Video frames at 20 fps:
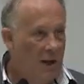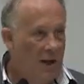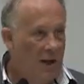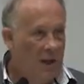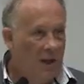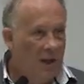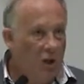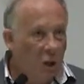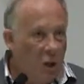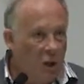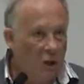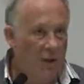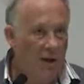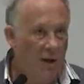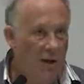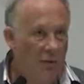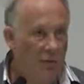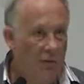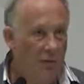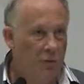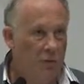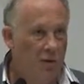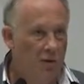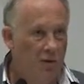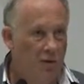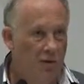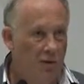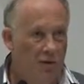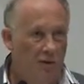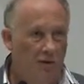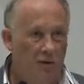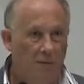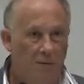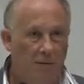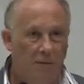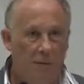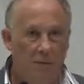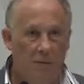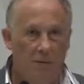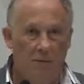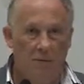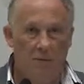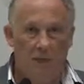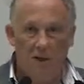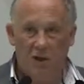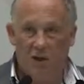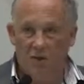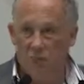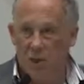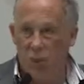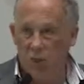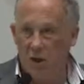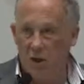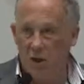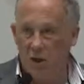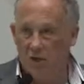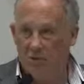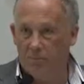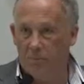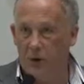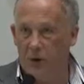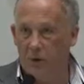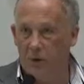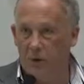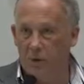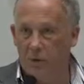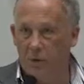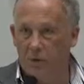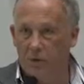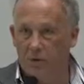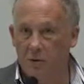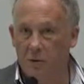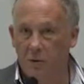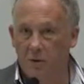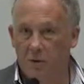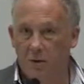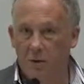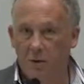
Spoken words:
they're locked out of the system because of these price barriers.